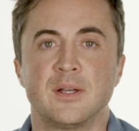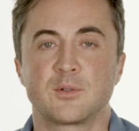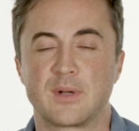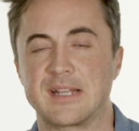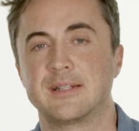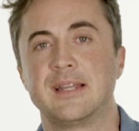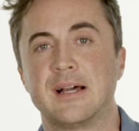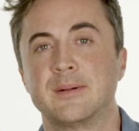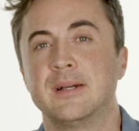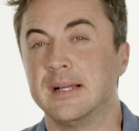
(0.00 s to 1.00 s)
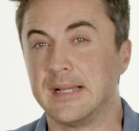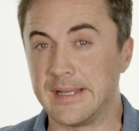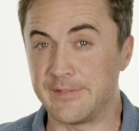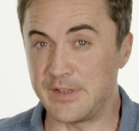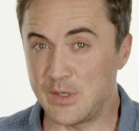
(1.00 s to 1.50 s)
Great. Now,
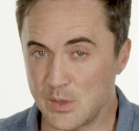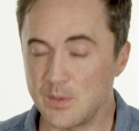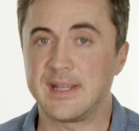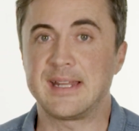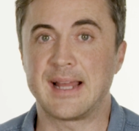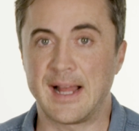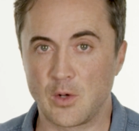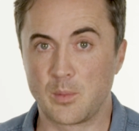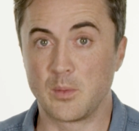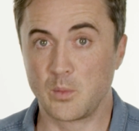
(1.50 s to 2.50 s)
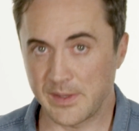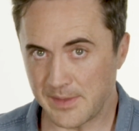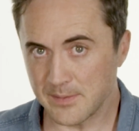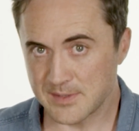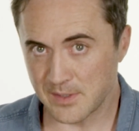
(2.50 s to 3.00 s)
if you need help
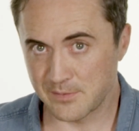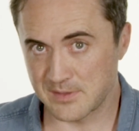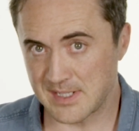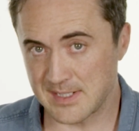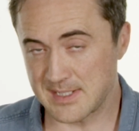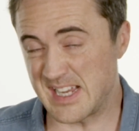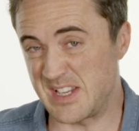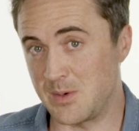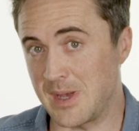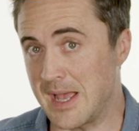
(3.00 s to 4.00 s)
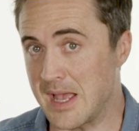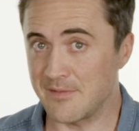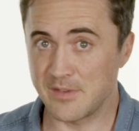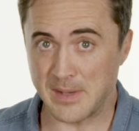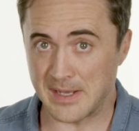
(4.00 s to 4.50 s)
with your TOEFL test and you
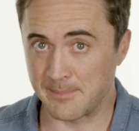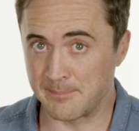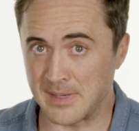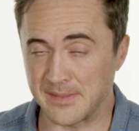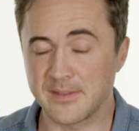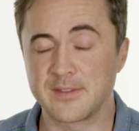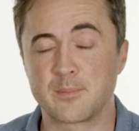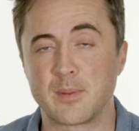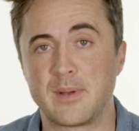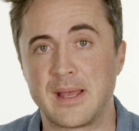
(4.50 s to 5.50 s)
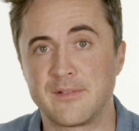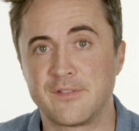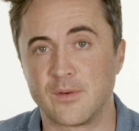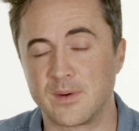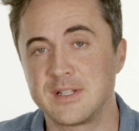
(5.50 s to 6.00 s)
have about a month to prepare
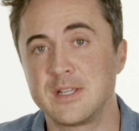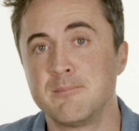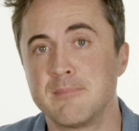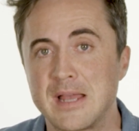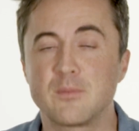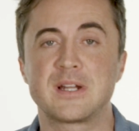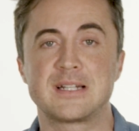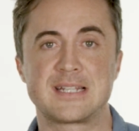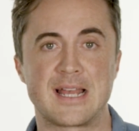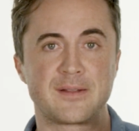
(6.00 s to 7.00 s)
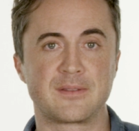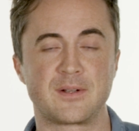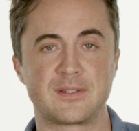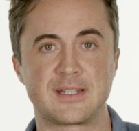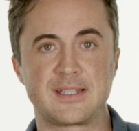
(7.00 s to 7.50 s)
for it, you may want to
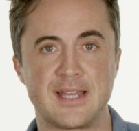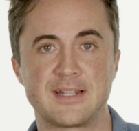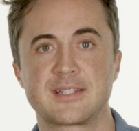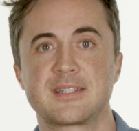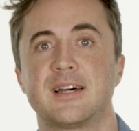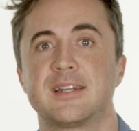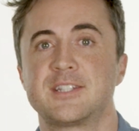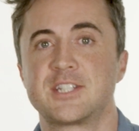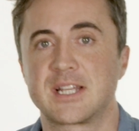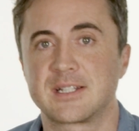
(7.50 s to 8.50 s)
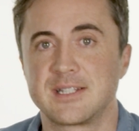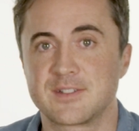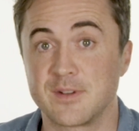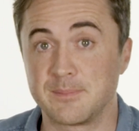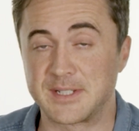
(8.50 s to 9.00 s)
download the Get Started
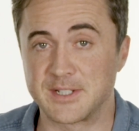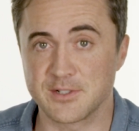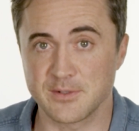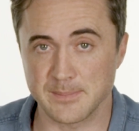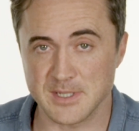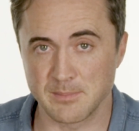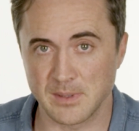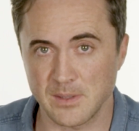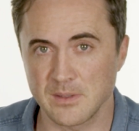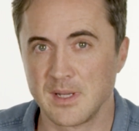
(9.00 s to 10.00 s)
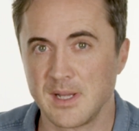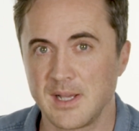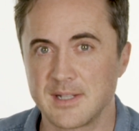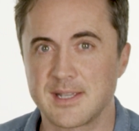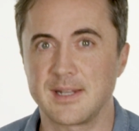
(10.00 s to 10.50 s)
checklist from the description below.
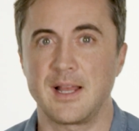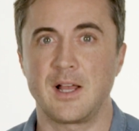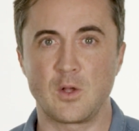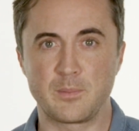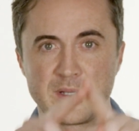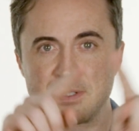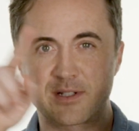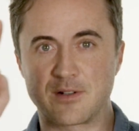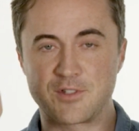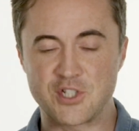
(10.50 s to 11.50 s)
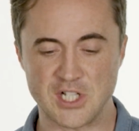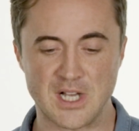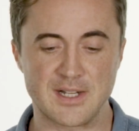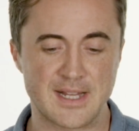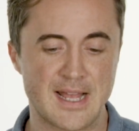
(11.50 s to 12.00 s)
It's going to help you to sort of
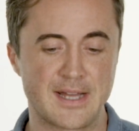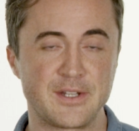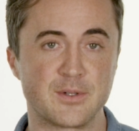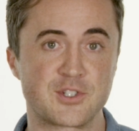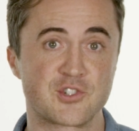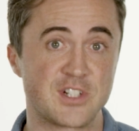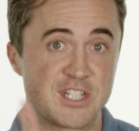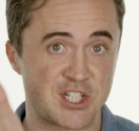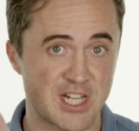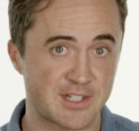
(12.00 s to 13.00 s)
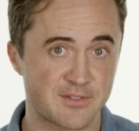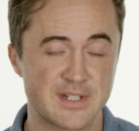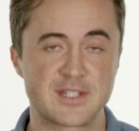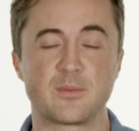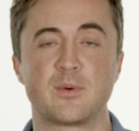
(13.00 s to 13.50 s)
chart out your
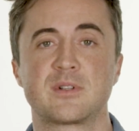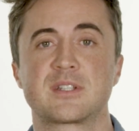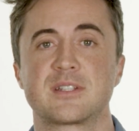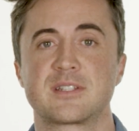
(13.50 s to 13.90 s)
trajectory towards